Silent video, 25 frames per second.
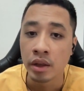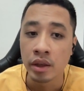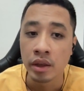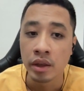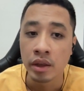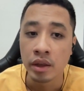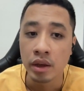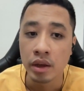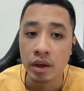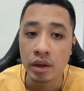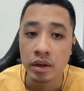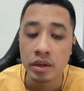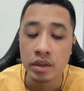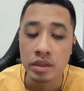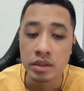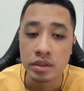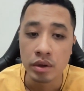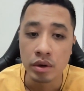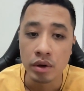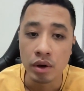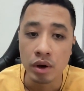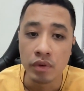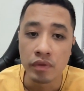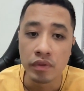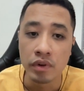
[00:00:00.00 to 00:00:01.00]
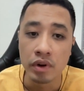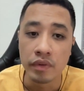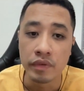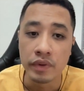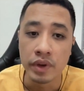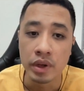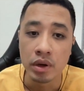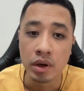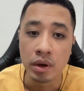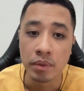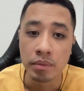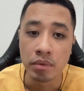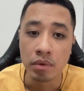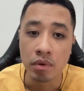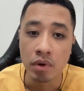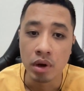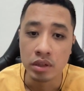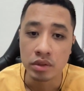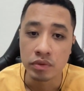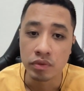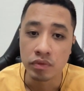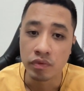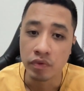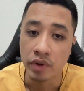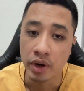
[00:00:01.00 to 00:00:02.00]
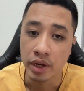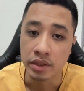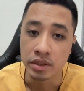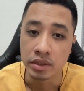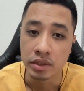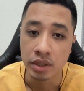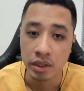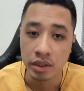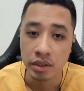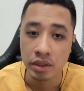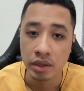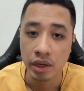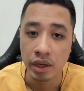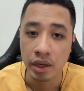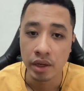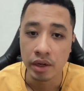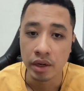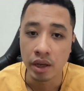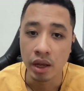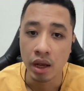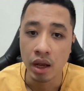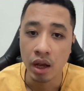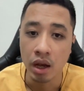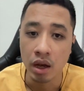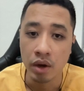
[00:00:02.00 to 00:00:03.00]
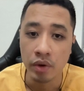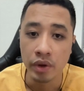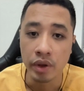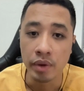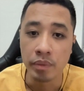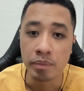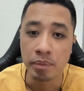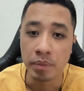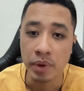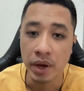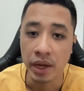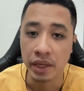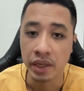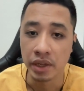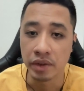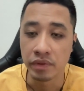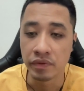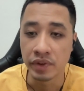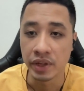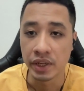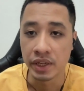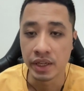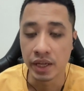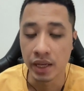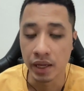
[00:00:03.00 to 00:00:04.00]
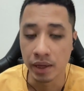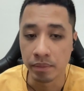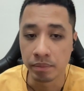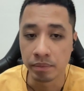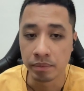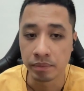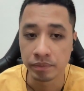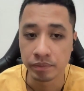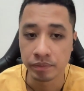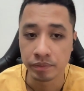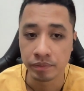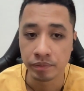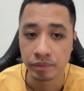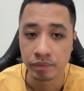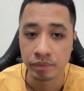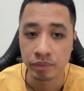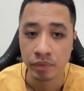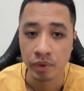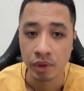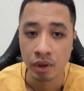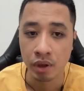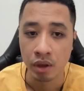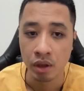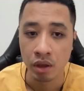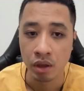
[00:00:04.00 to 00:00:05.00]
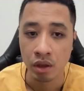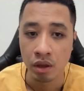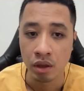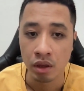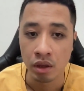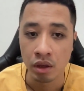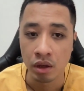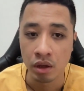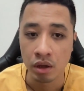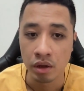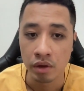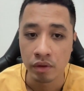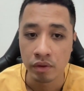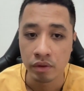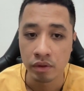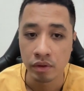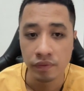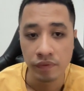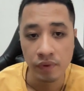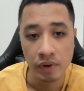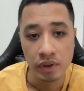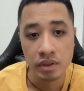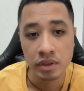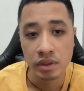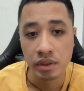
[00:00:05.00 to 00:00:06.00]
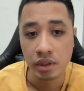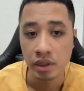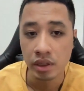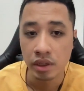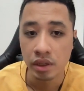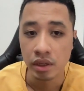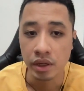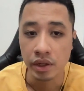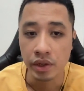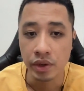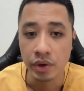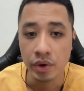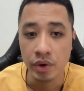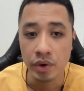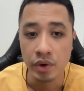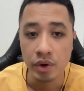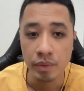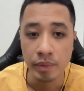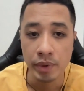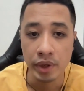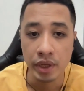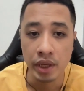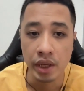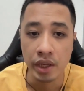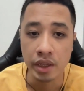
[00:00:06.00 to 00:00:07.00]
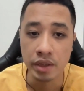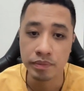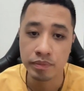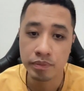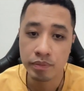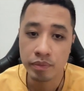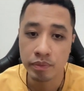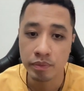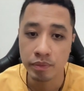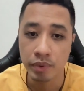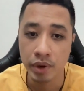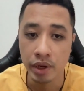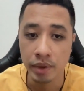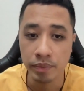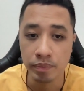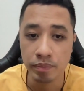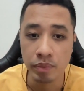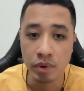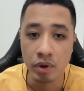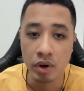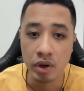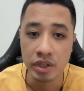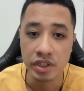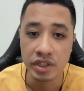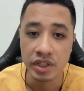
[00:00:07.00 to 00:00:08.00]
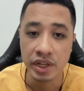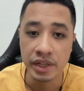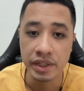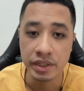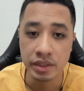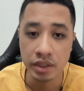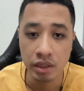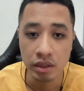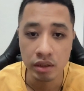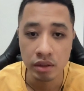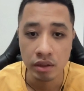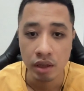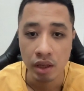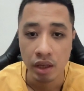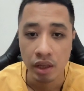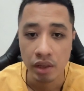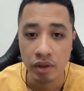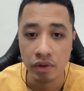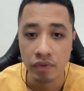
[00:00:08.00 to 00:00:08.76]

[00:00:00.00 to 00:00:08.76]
Here is an overview of what France did and how impact in Vietnam. The firstly, economic exploitation.